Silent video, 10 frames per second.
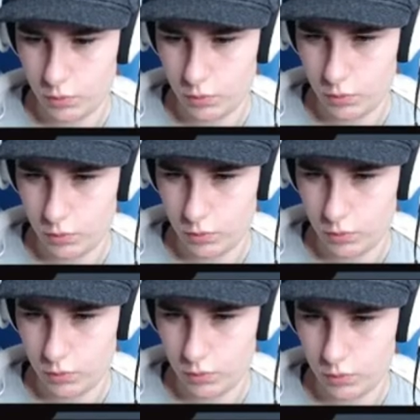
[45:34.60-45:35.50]
No, we haven't.
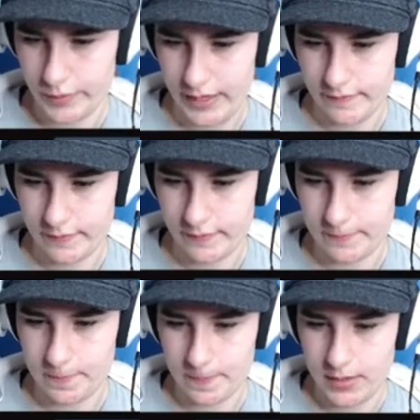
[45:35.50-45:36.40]

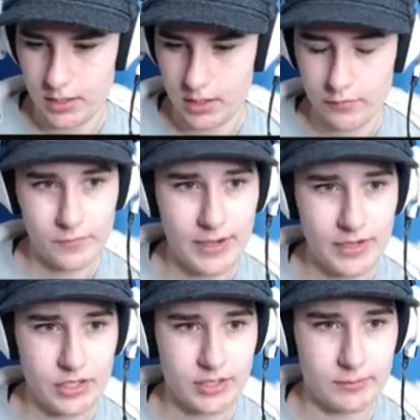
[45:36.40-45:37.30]
Invite you to come
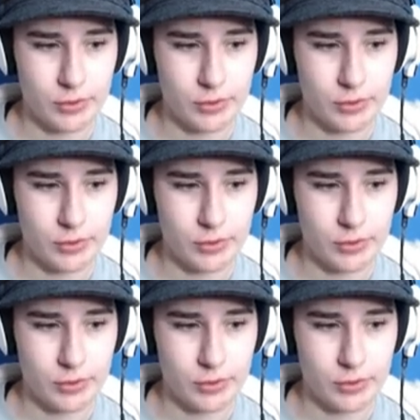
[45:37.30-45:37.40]
over.